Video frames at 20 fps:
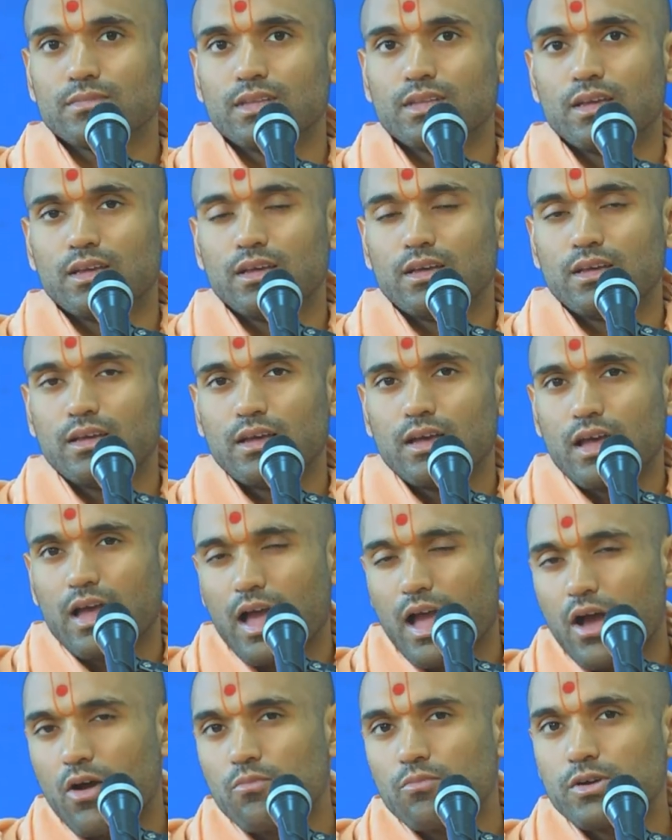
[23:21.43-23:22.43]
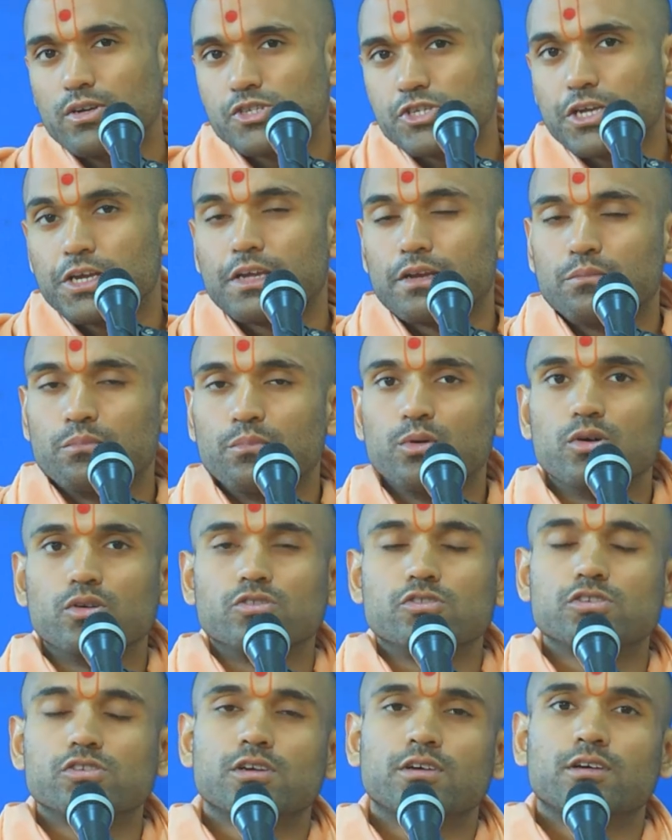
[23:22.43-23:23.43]
how much he can push.
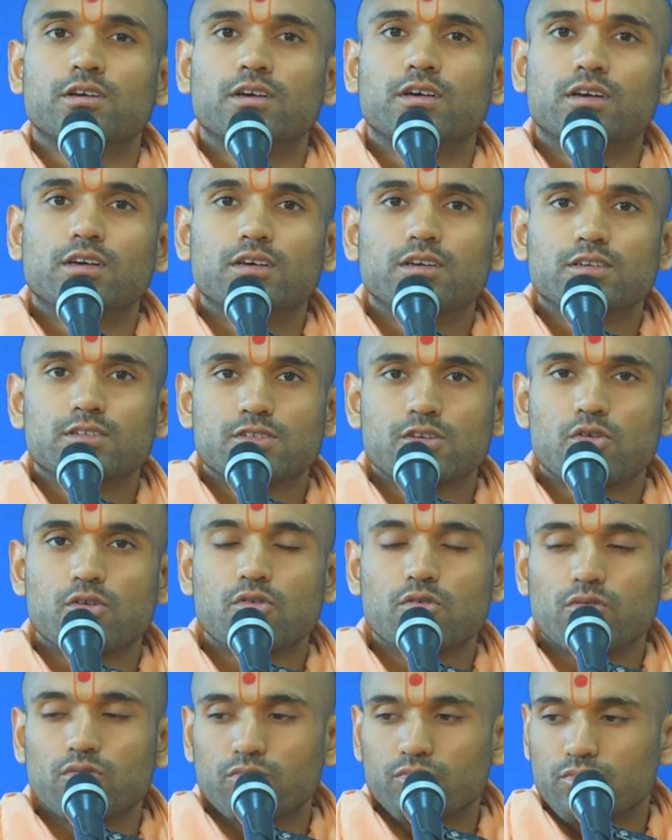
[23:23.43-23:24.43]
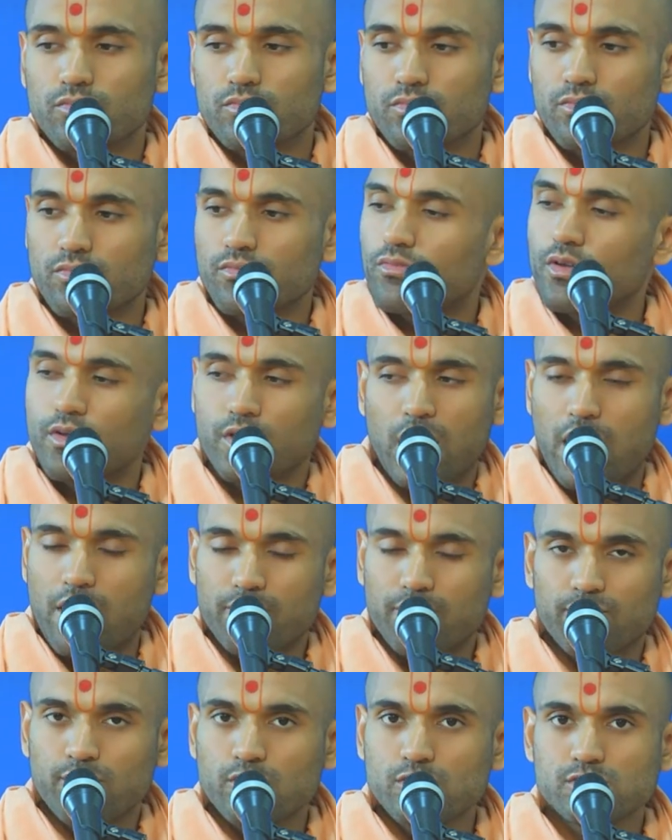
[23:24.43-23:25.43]
So at first when
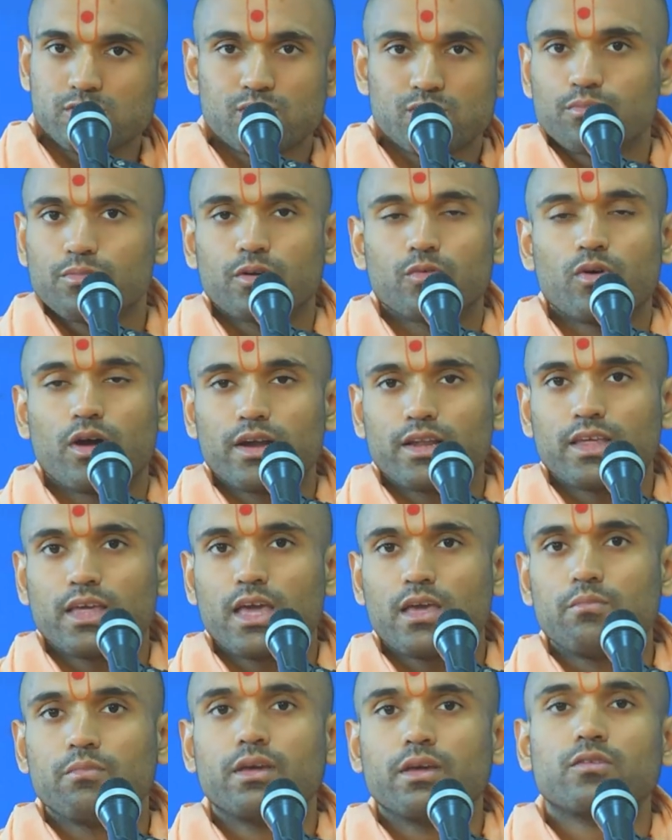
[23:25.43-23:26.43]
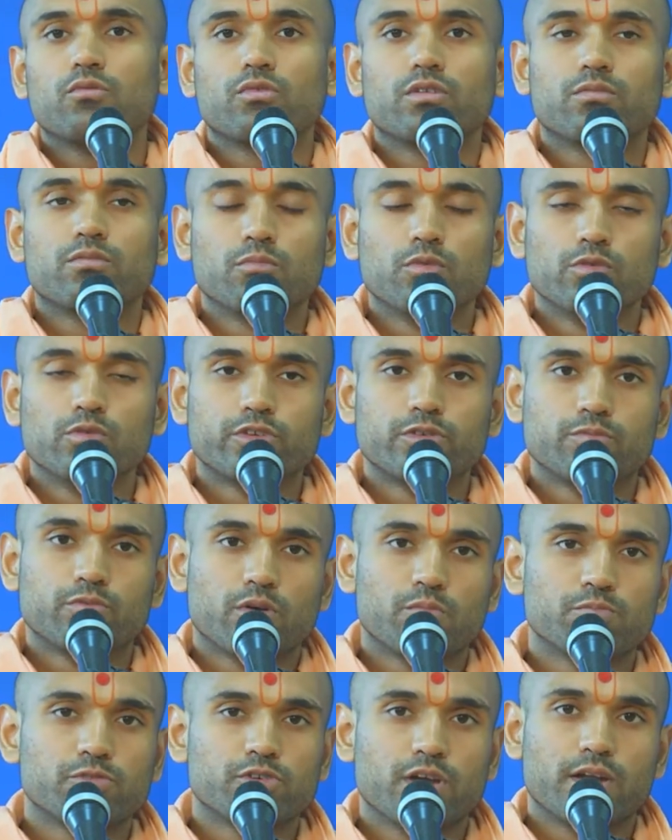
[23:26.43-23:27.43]
Bhagwan came in with Mulji Brahmachari,
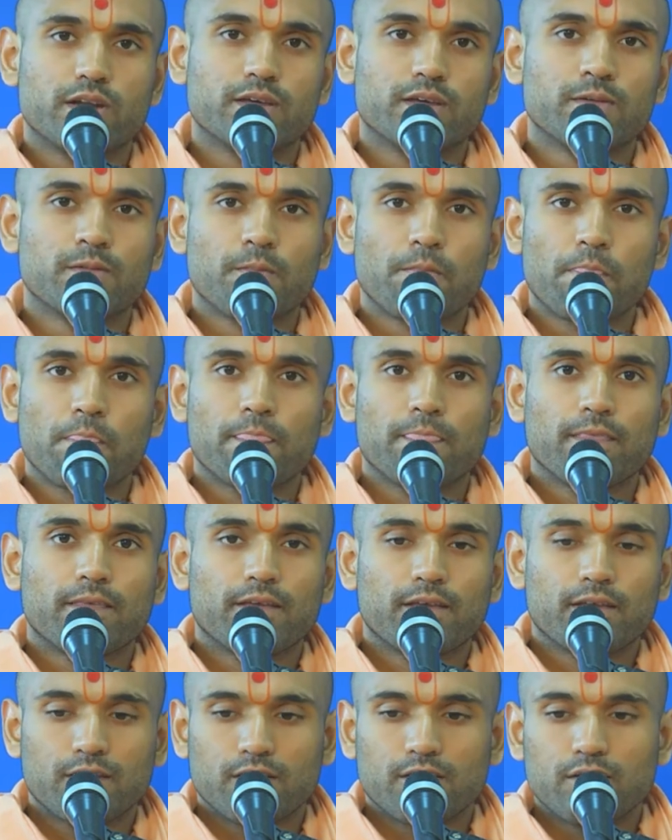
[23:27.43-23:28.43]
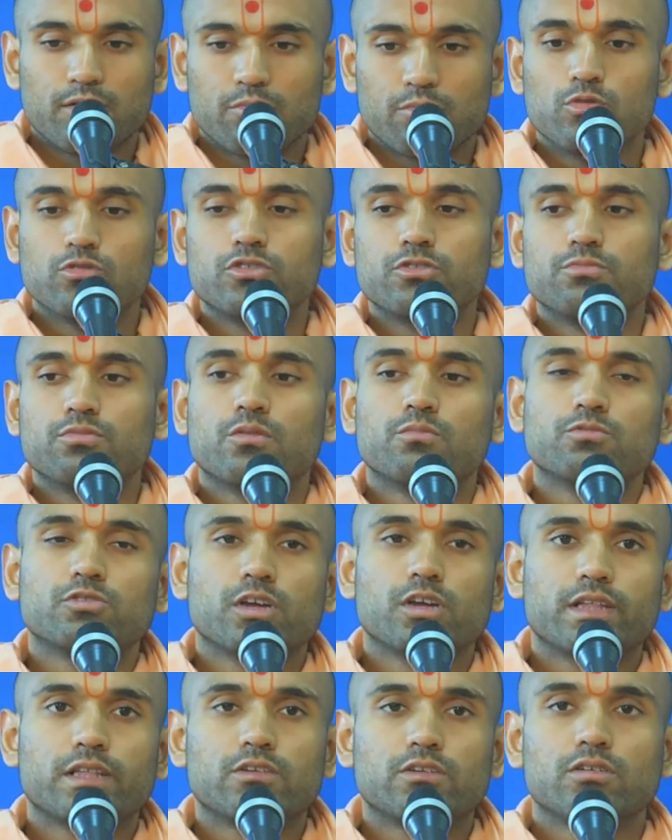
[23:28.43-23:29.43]
Mulji Brahmachari took a
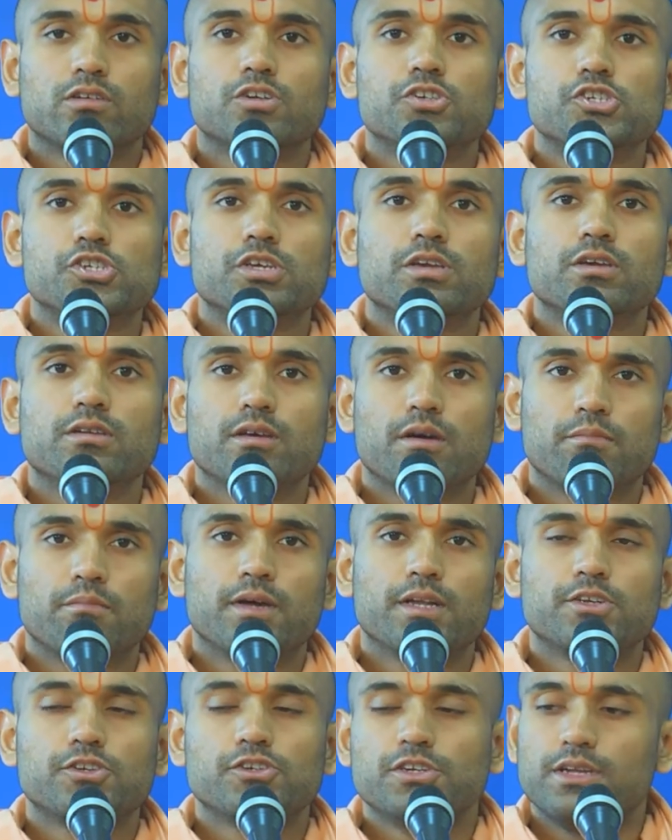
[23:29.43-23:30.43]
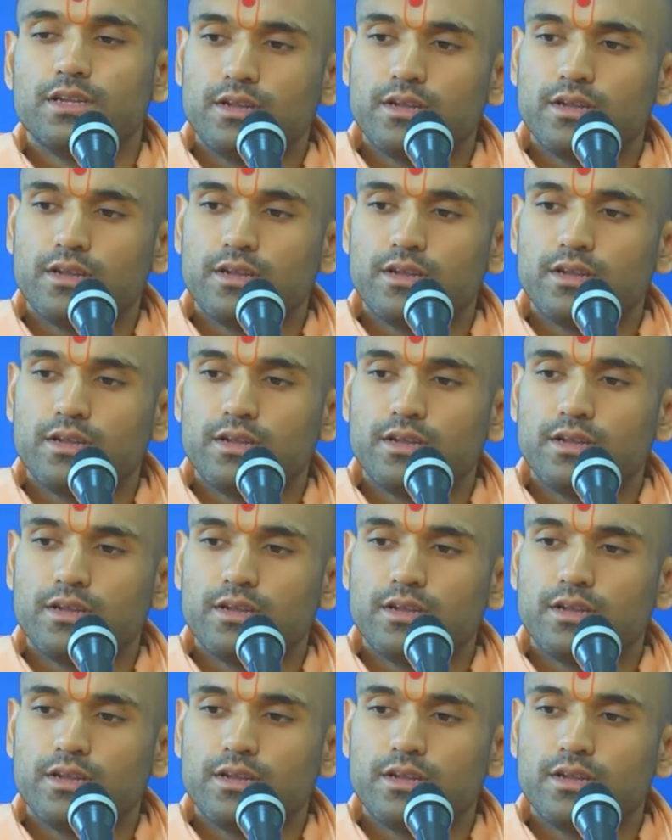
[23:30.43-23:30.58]
sheet, a bed sheet, and